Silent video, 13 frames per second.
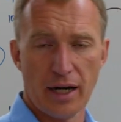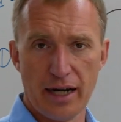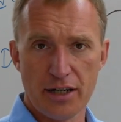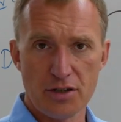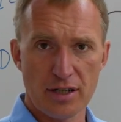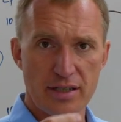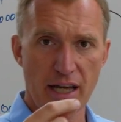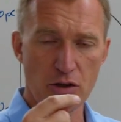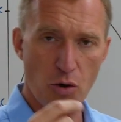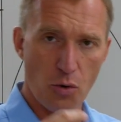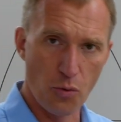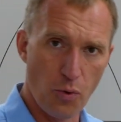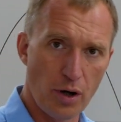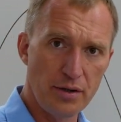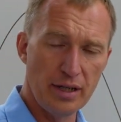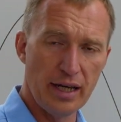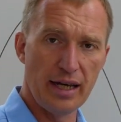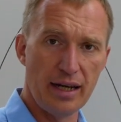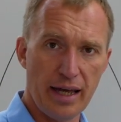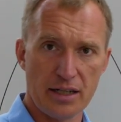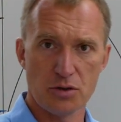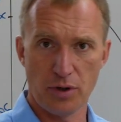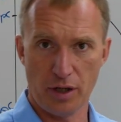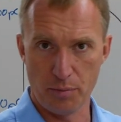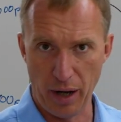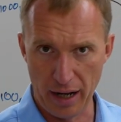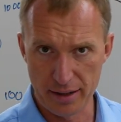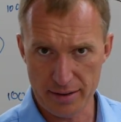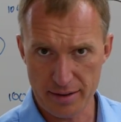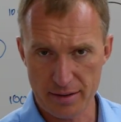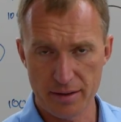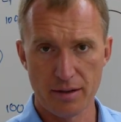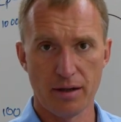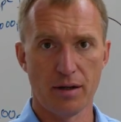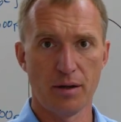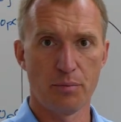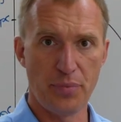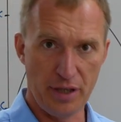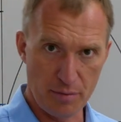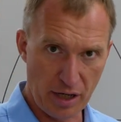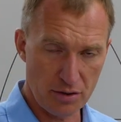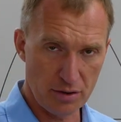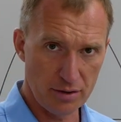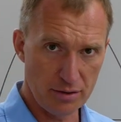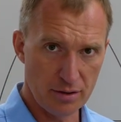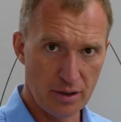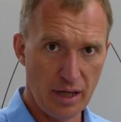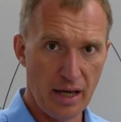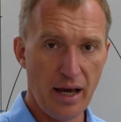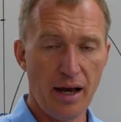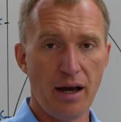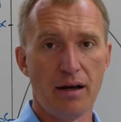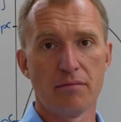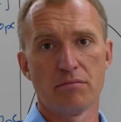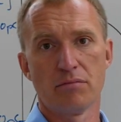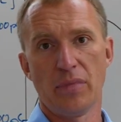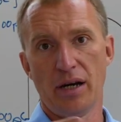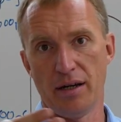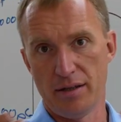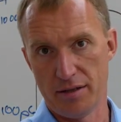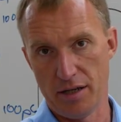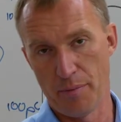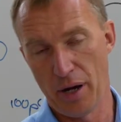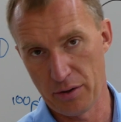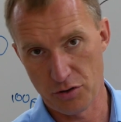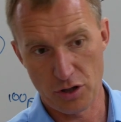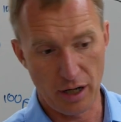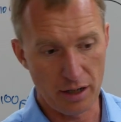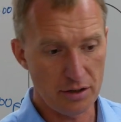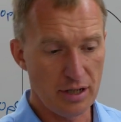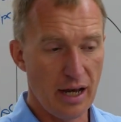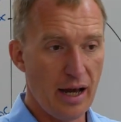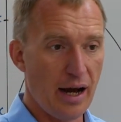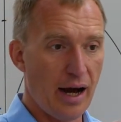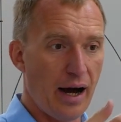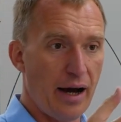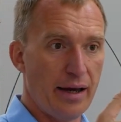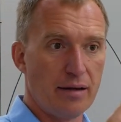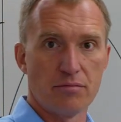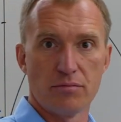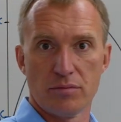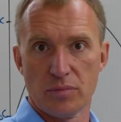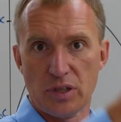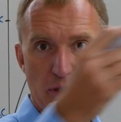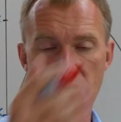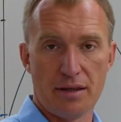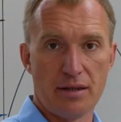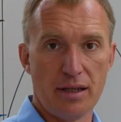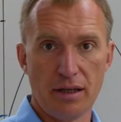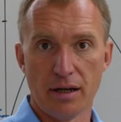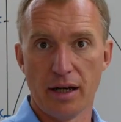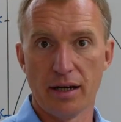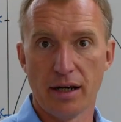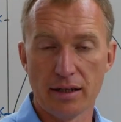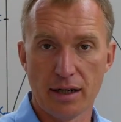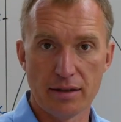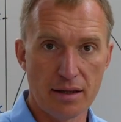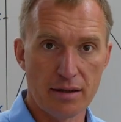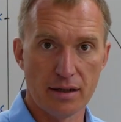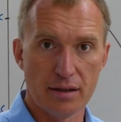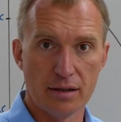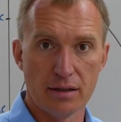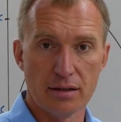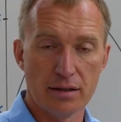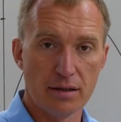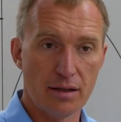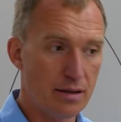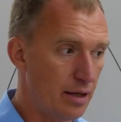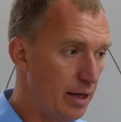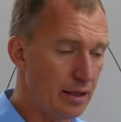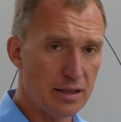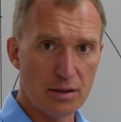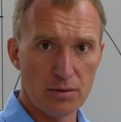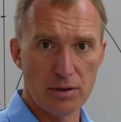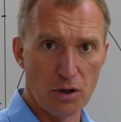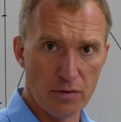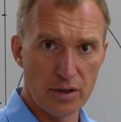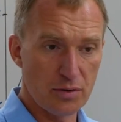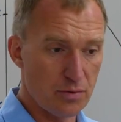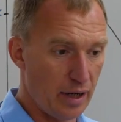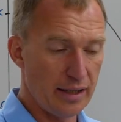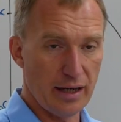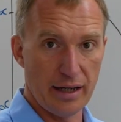I just had one electric pulse being measured, apparent charge. I did the integral over it, right?